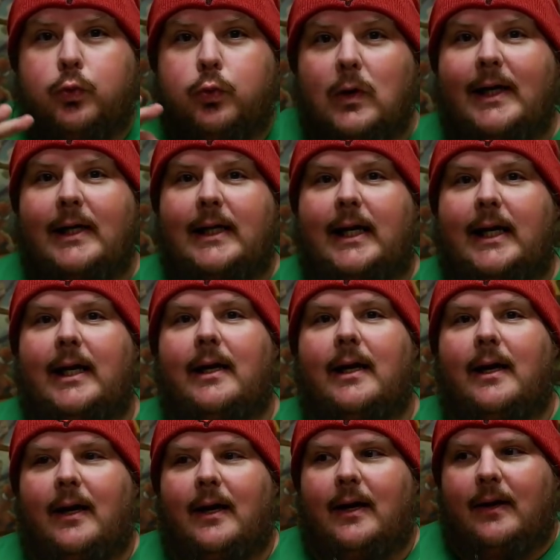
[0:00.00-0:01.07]
really
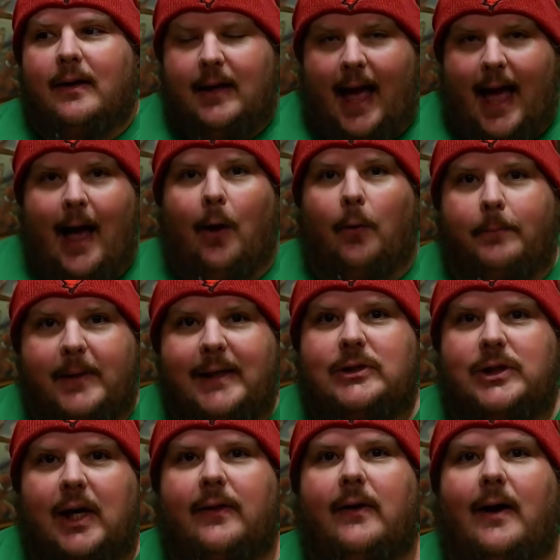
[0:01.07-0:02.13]
help
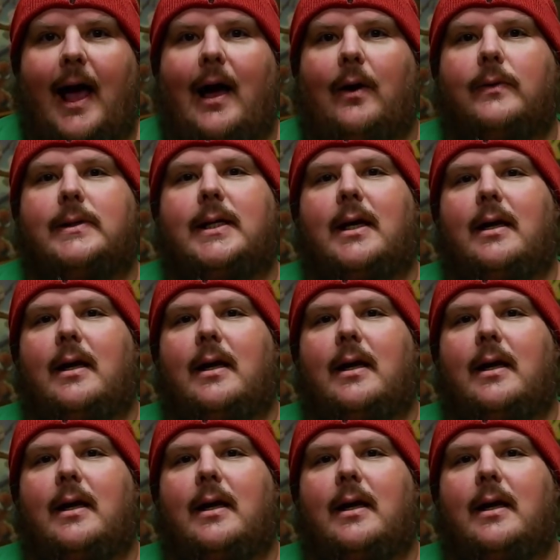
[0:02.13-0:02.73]
each other out